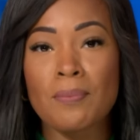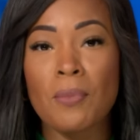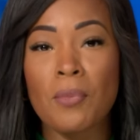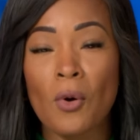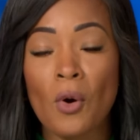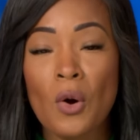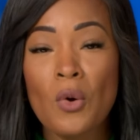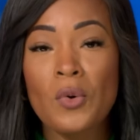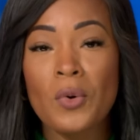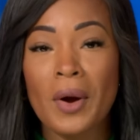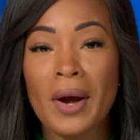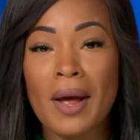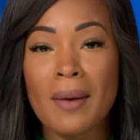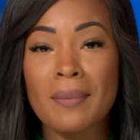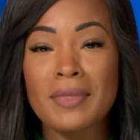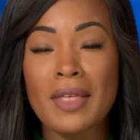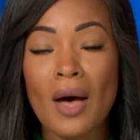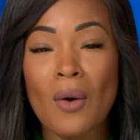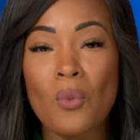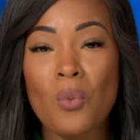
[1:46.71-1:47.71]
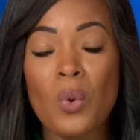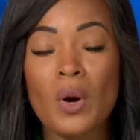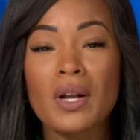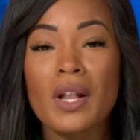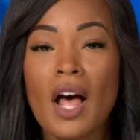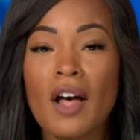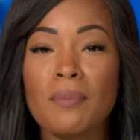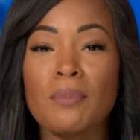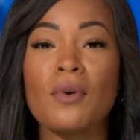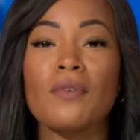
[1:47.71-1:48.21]
program that would
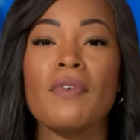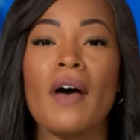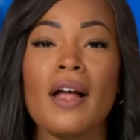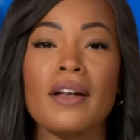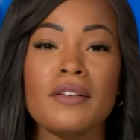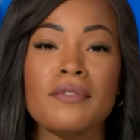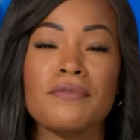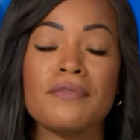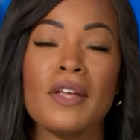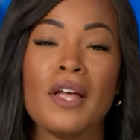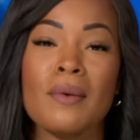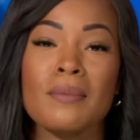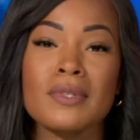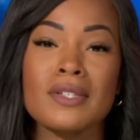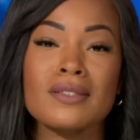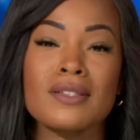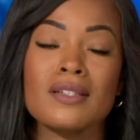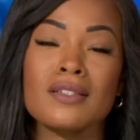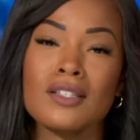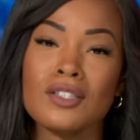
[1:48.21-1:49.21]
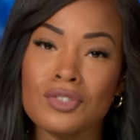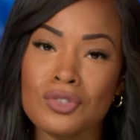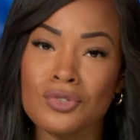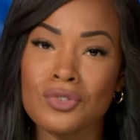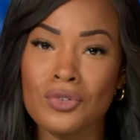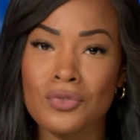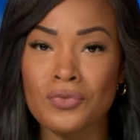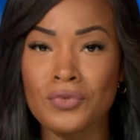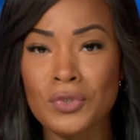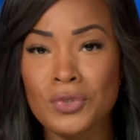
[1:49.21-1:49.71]
have provided families
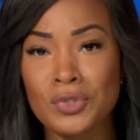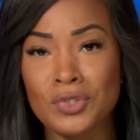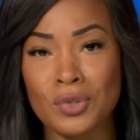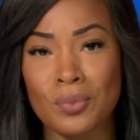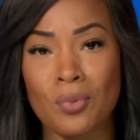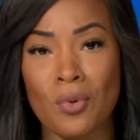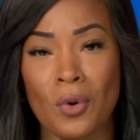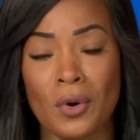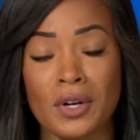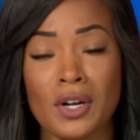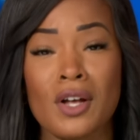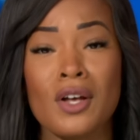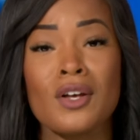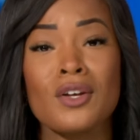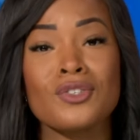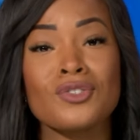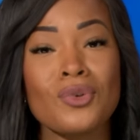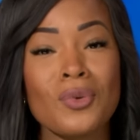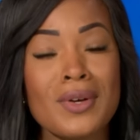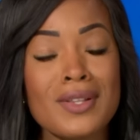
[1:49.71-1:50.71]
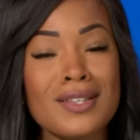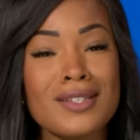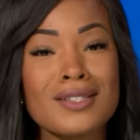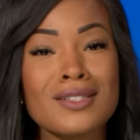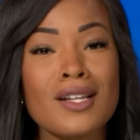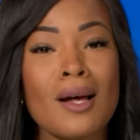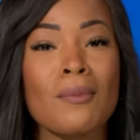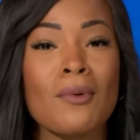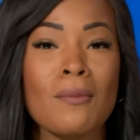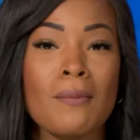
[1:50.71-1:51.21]
additional food support during the
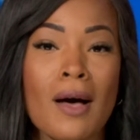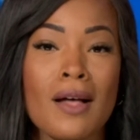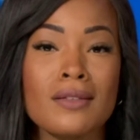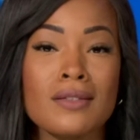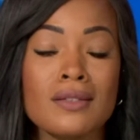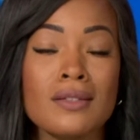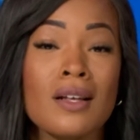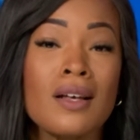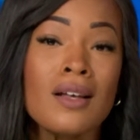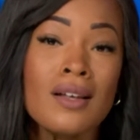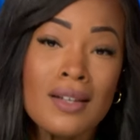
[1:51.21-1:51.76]
summer months.